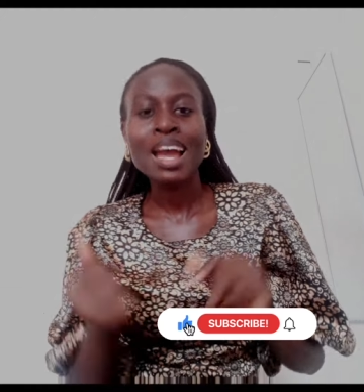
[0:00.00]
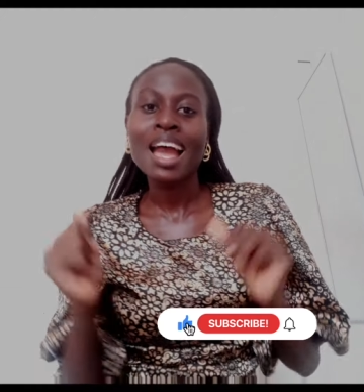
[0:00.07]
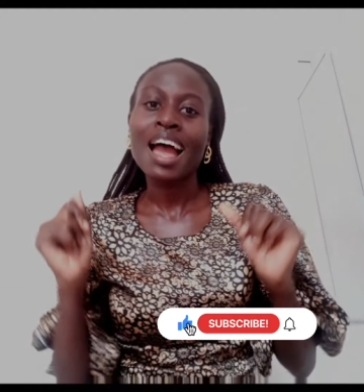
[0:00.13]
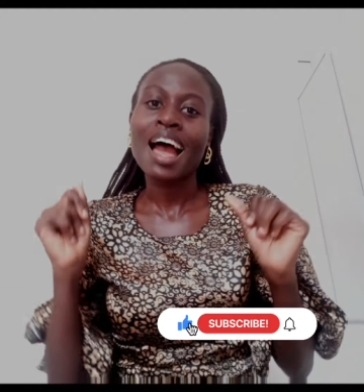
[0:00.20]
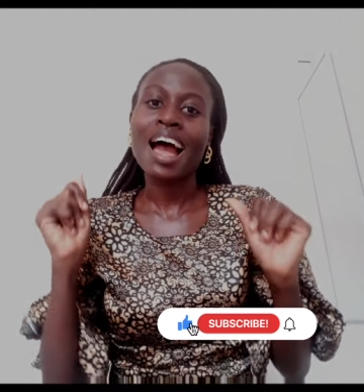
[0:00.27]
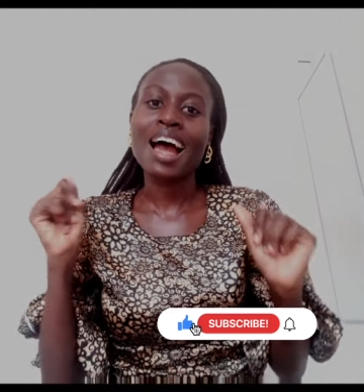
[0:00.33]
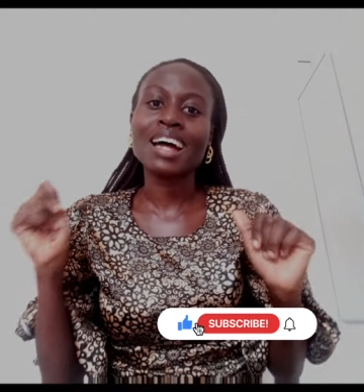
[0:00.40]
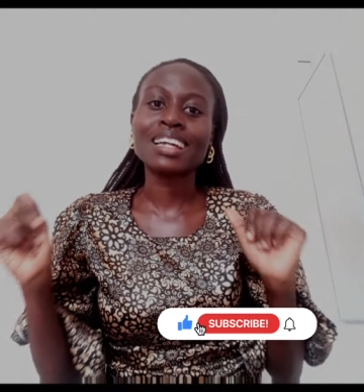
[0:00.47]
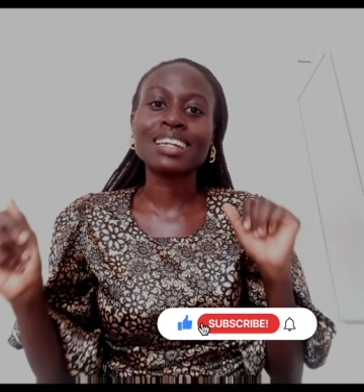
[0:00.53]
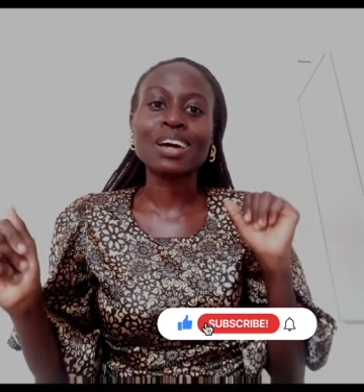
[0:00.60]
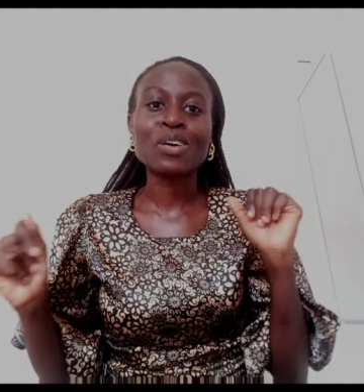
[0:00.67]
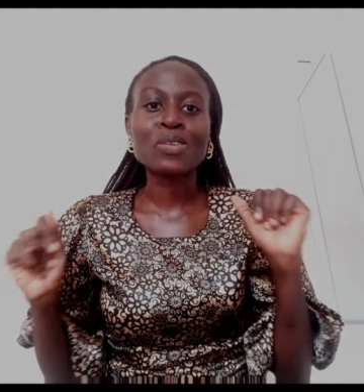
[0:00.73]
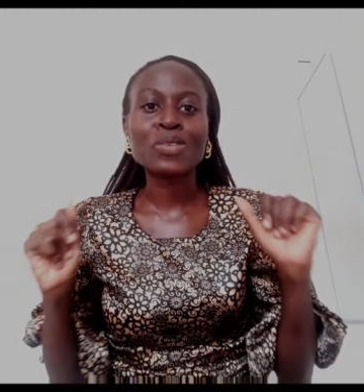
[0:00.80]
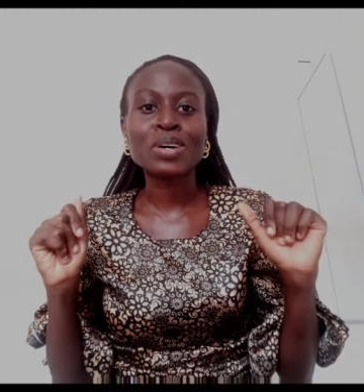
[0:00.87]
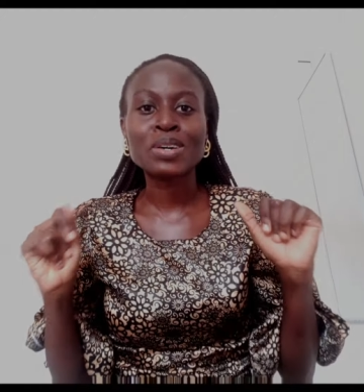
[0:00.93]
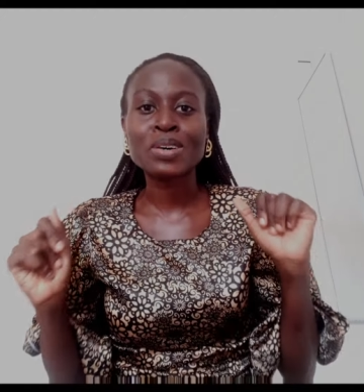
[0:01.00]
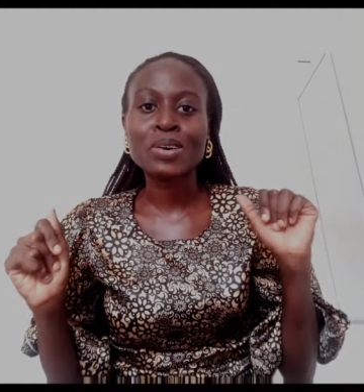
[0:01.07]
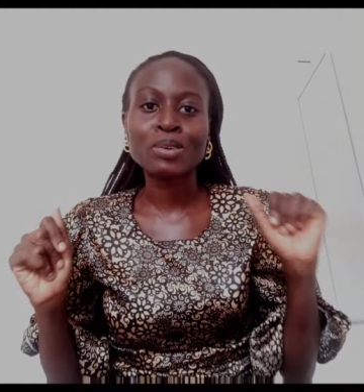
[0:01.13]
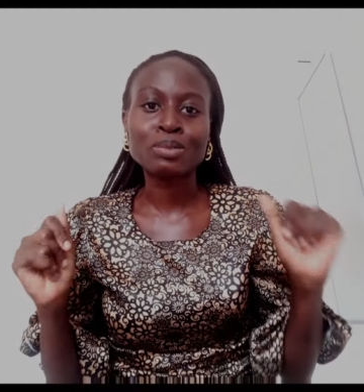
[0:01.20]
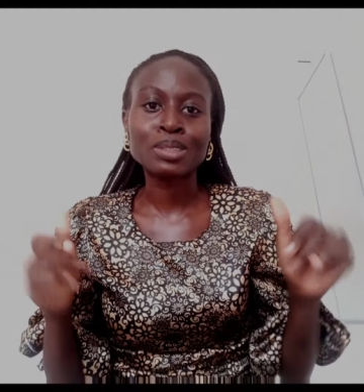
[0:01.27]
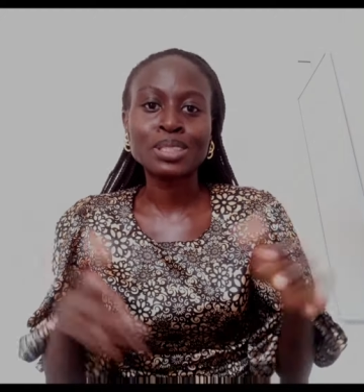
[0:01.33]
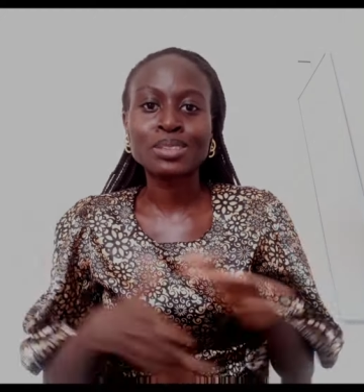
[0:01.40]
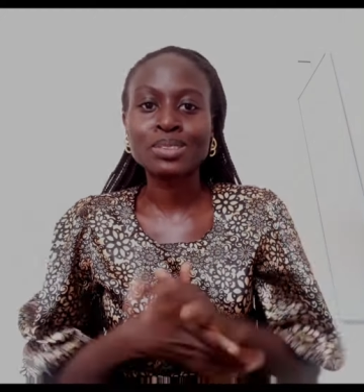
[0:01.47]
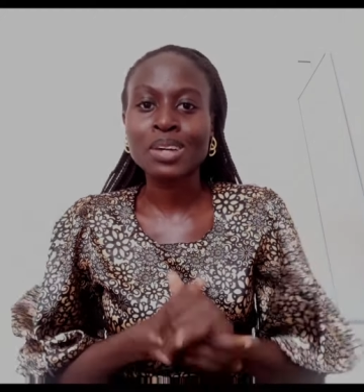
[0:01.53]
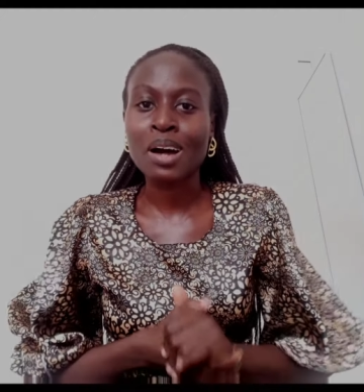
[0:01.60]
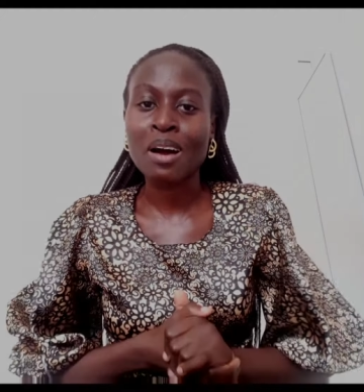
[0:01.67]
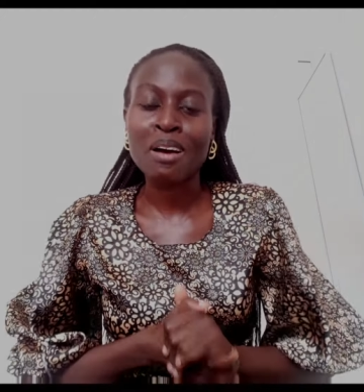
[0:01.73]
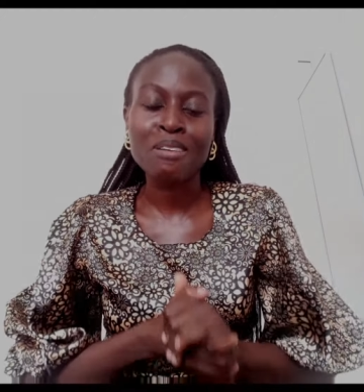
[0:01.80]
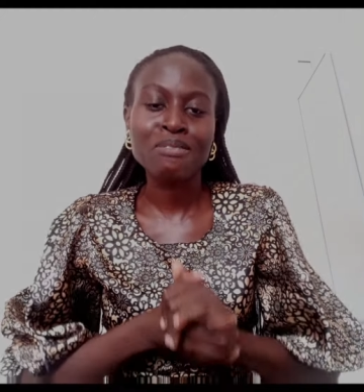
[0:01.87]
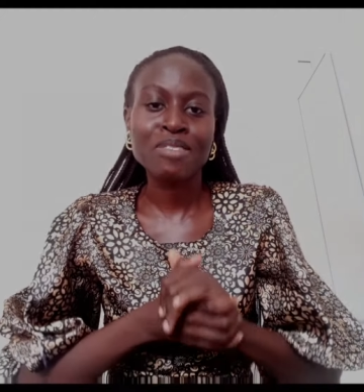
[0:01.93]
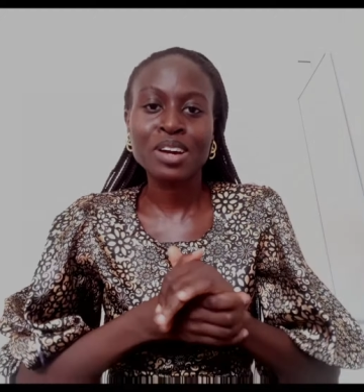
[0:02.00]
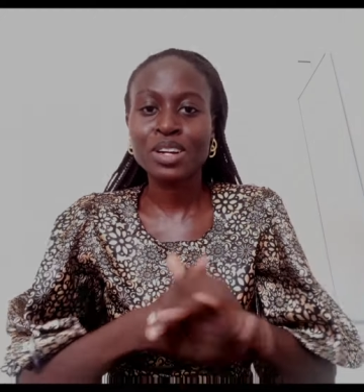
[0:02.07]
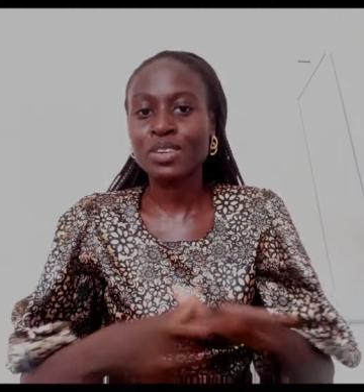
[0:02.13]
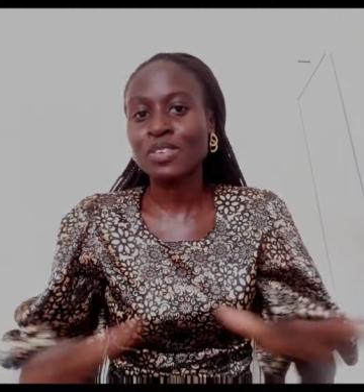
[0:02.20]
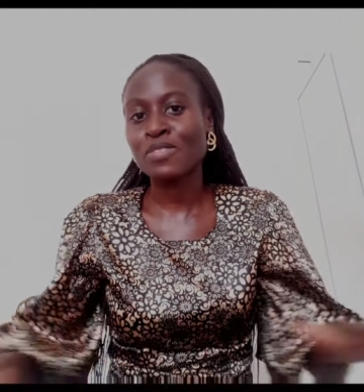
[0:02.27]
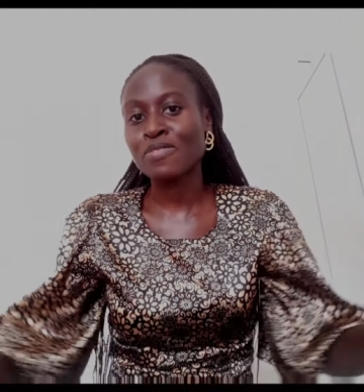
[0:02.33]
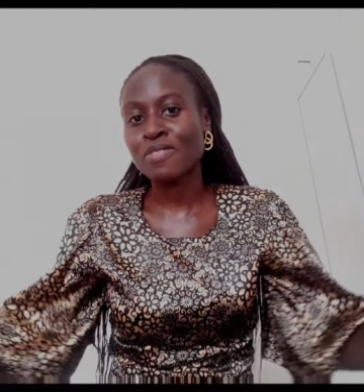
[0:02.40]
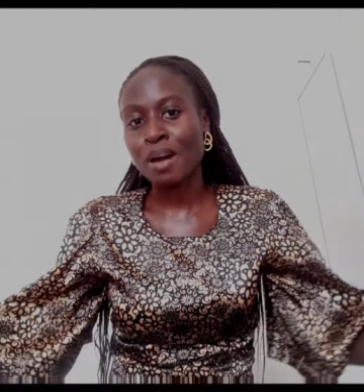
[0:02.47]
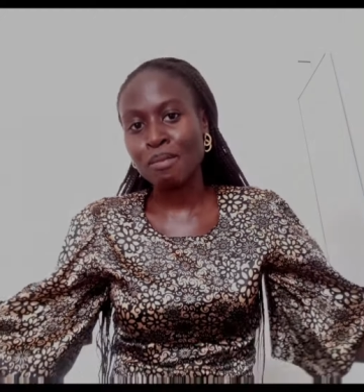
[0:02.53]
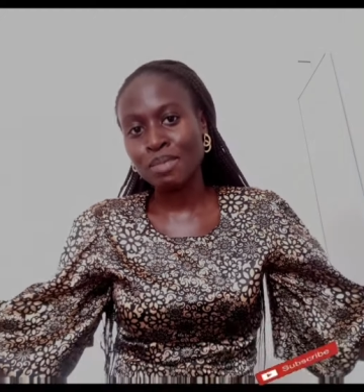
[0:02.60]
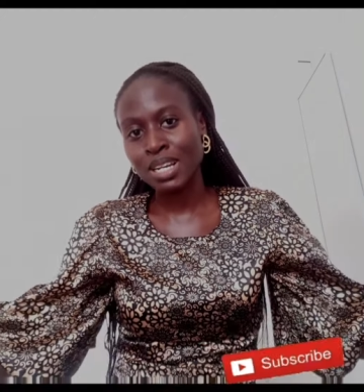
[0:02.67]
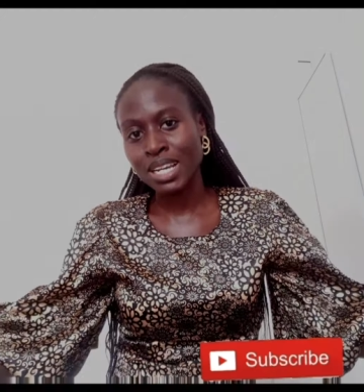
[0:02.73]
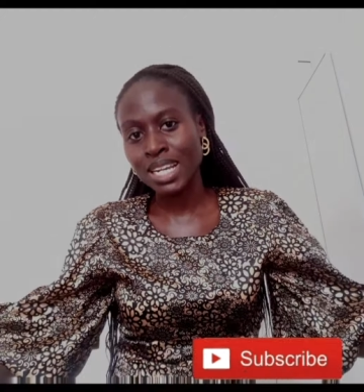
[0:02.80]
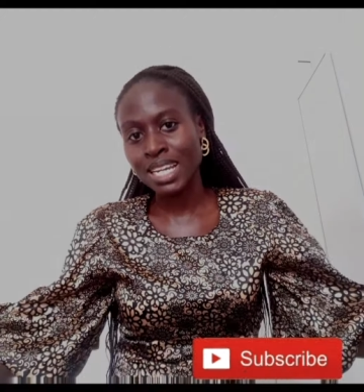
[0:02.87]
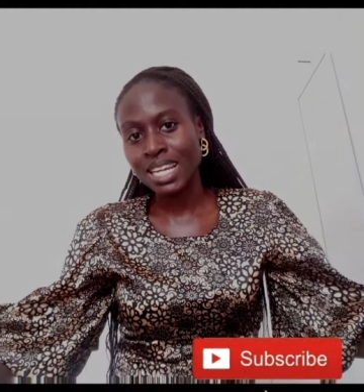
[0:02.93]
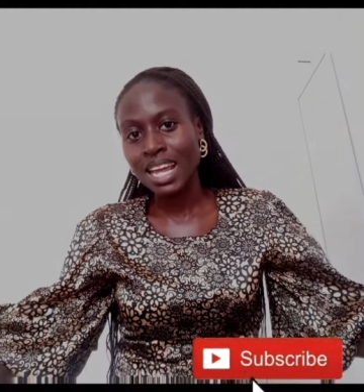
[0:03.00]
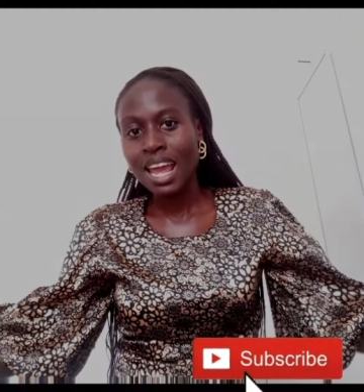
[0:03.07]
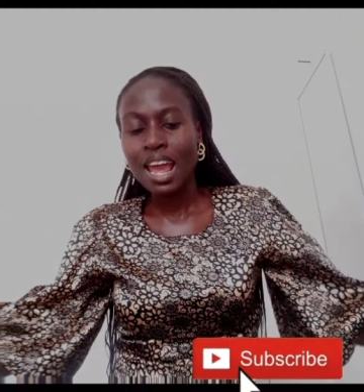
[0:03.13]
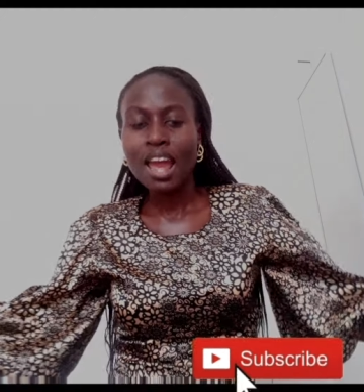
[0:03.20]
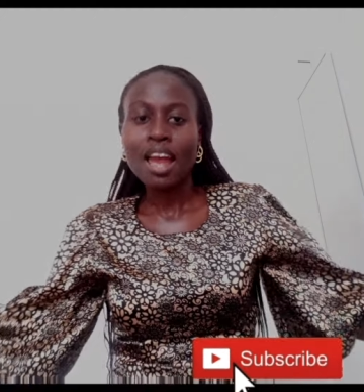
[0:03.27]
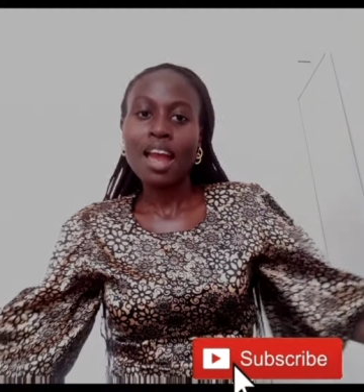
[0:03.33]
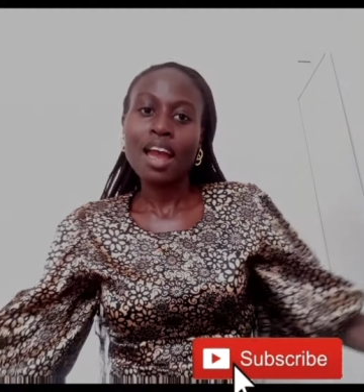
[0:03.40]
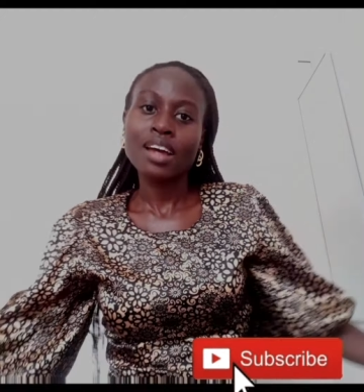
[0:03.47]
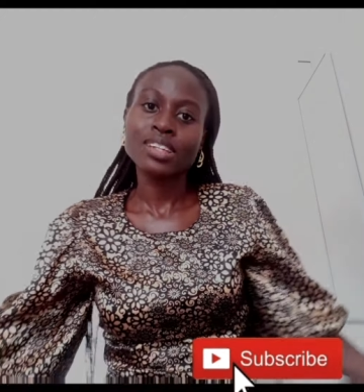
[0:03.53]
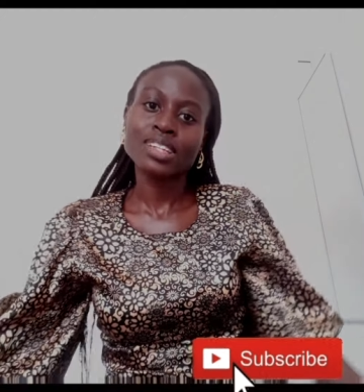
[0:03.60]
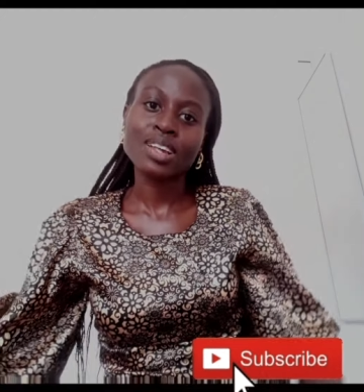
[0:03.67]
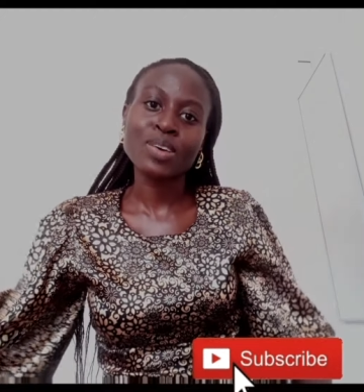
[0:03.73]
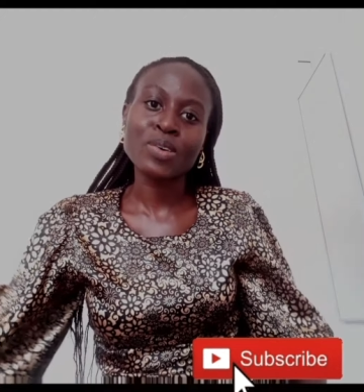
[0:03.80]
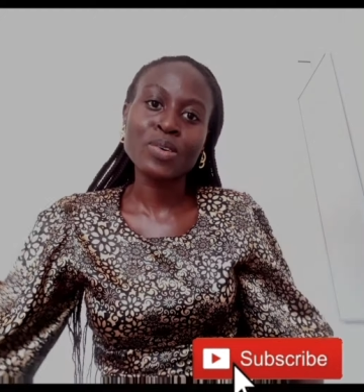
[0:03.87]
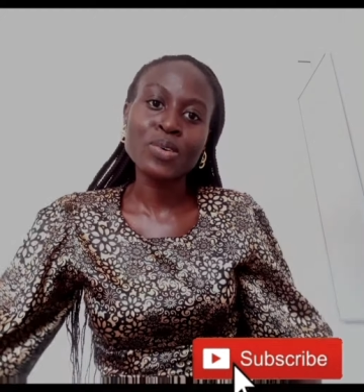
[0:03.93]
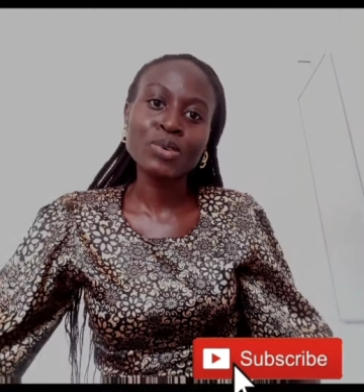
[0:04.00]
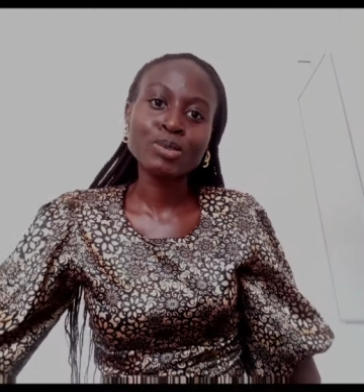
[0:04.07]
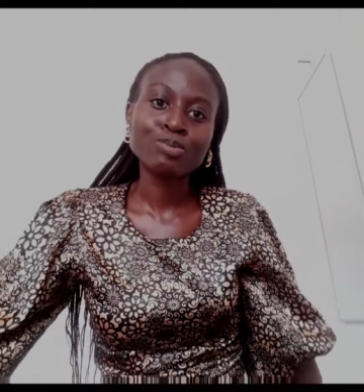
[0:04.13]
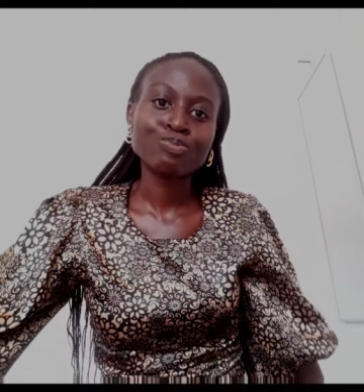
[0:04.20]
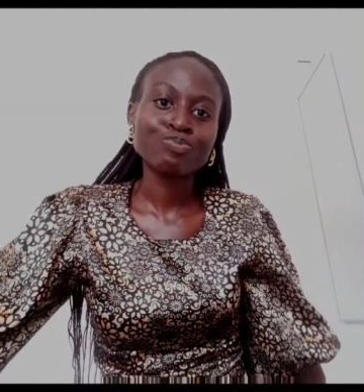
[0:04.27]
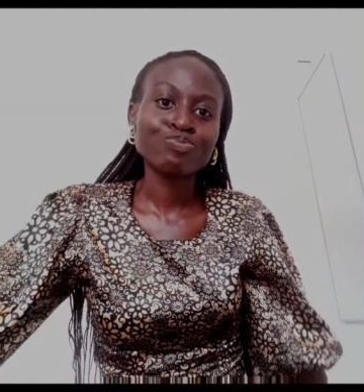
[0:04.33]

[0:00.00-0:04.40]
and welcome to our very good family. So